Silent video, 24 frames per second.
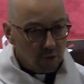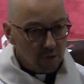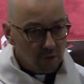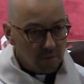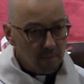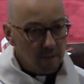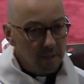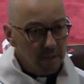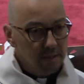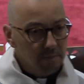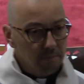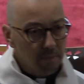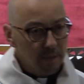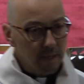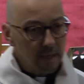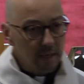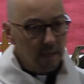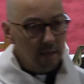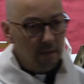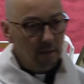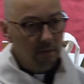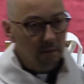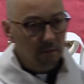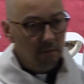good must
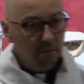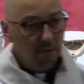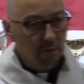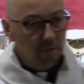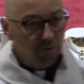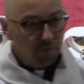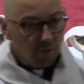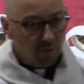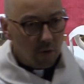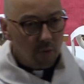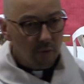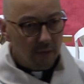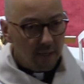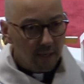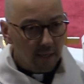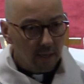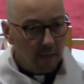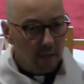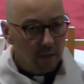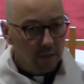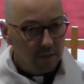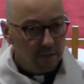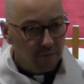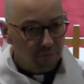be growing
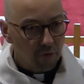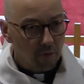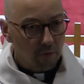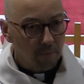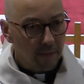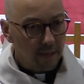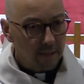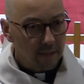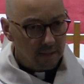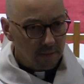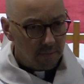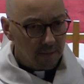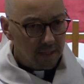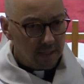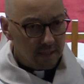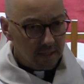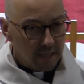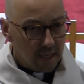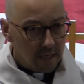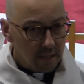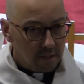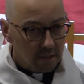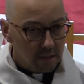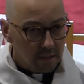in us from that. Does that make
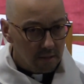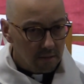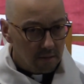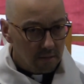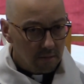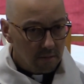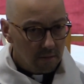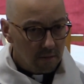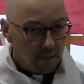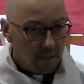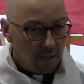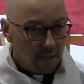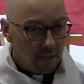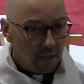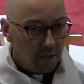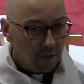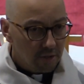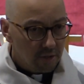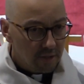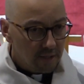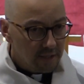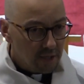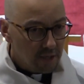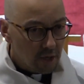sense?
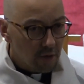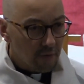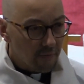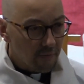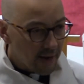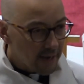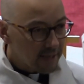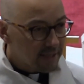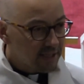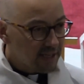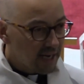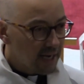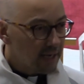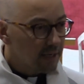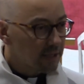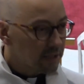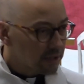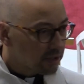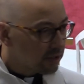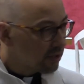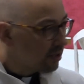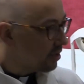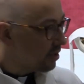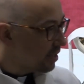So that's kind of our
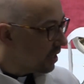text